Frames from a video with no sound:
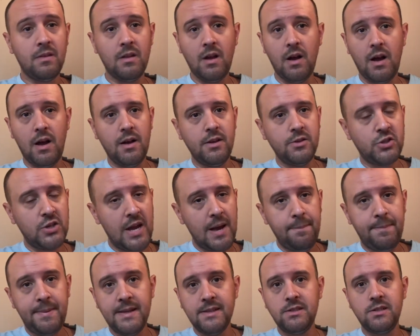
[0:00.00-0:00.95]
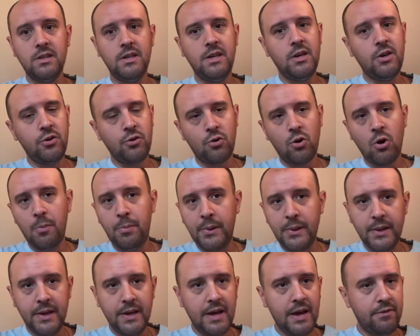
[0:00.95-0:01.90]
Uh, Champions League, Europa
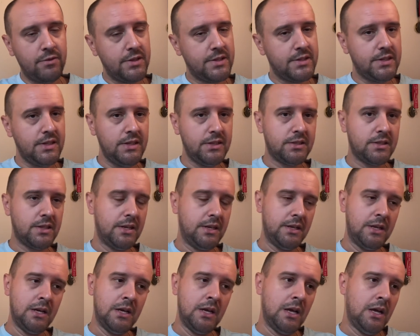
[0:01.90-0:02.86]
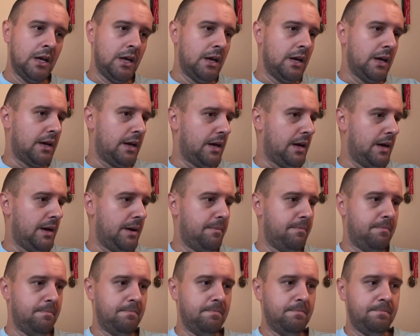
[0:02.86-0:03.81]
League every season,
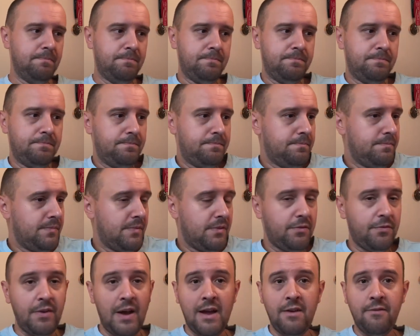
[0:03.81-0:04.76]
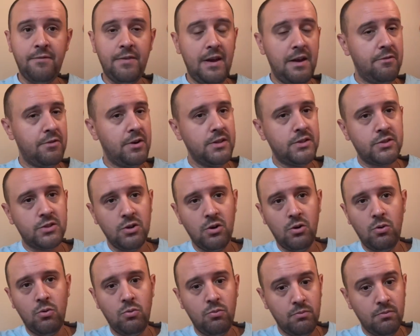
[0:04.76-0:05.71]
um, fan favorite.
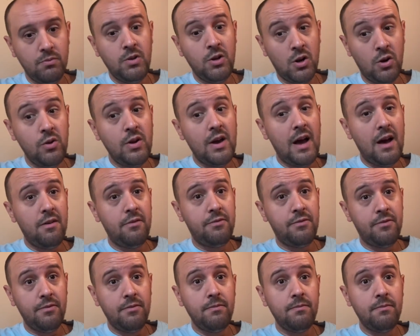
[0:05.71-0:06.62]
So, you know, you have